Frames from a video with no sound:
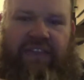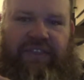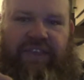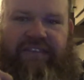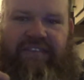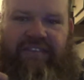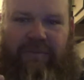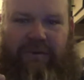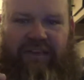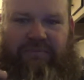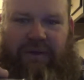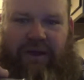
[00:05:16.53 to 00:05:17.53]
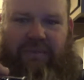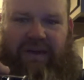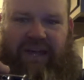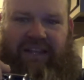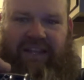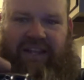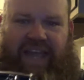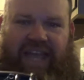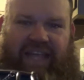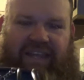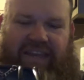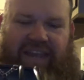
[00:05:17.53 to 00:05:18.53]
This is the best part about a little
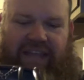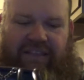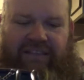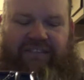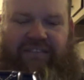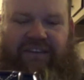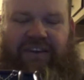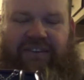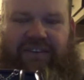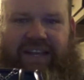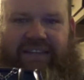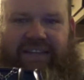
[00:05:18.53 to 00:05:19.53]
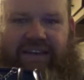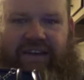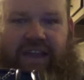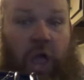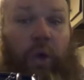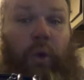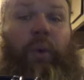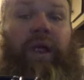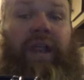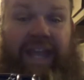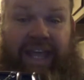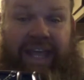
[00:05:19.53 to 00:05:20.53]
hangy dangly skull right there.
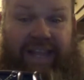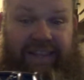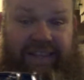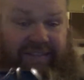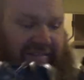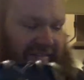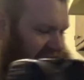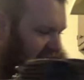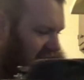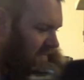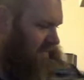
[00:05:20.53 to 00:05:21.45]
Ridiculous.